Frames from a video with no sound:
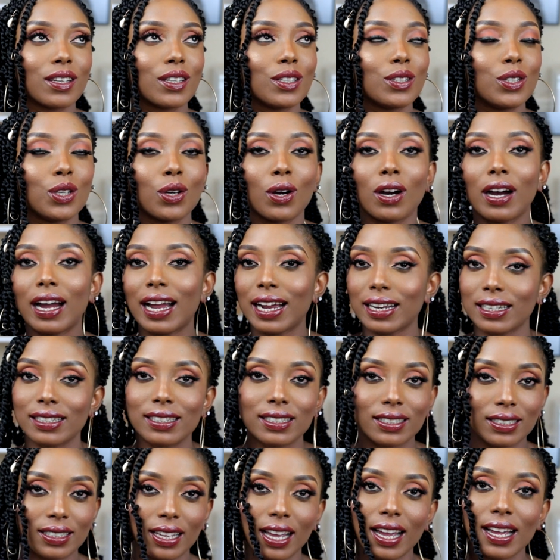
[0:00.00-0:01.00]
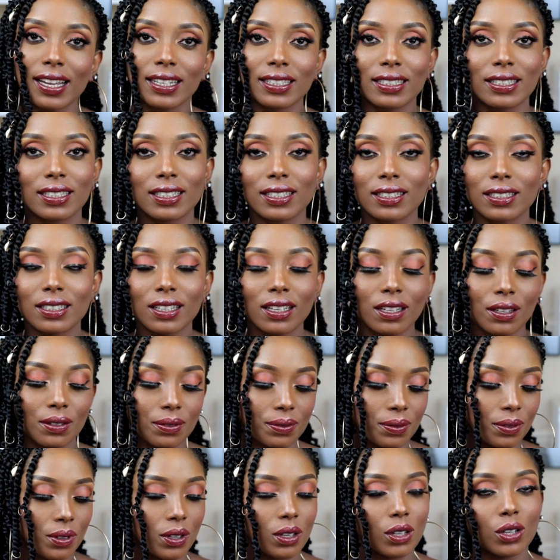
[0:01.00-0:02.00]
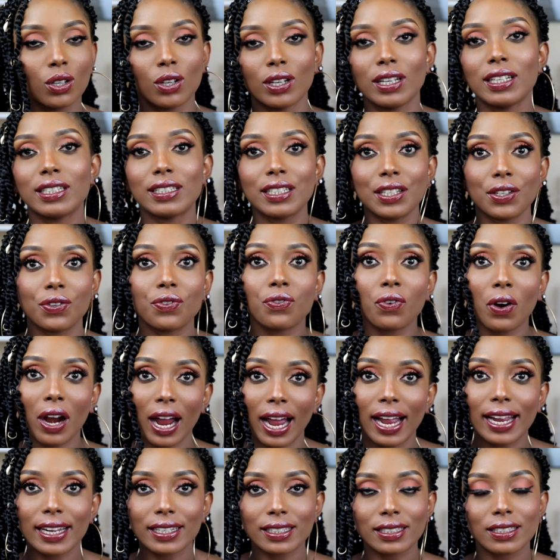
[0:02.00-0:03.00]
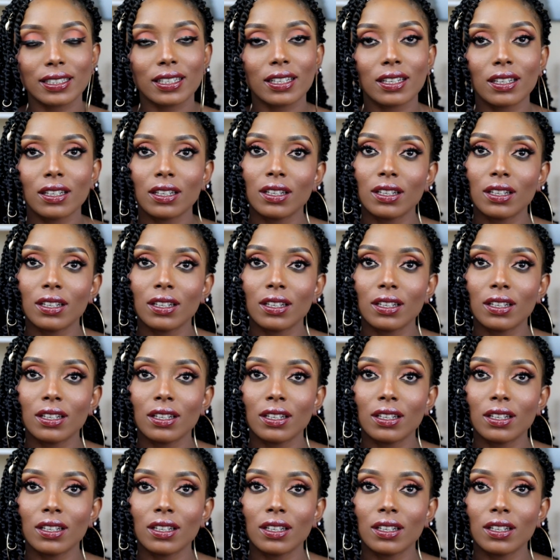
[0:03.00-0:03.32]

you're exercising, you're eating right,